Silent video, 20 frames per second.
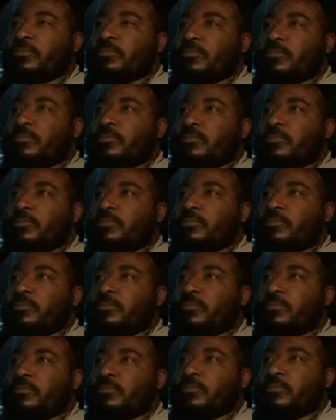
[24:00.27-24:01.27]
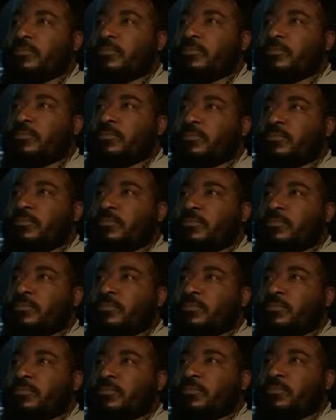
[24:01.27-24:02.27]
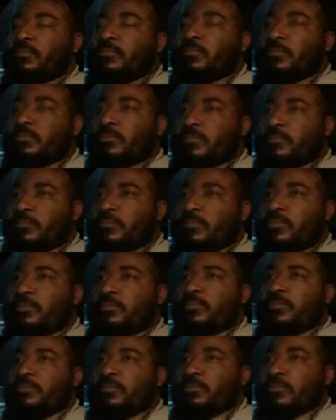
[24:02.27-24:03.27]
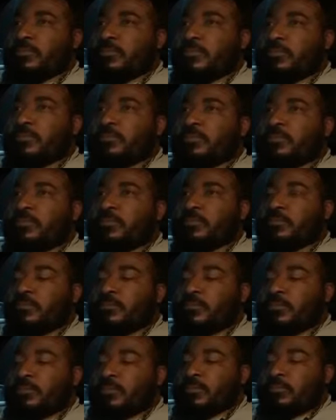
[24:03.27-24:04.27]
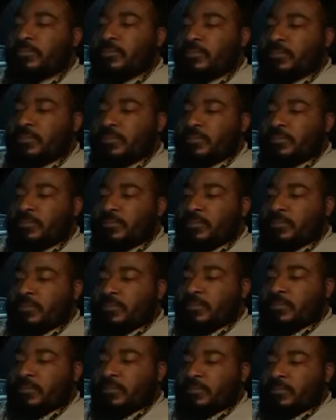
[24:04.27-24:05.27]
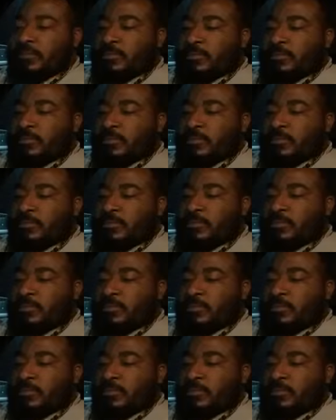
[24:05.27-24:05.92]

(silent)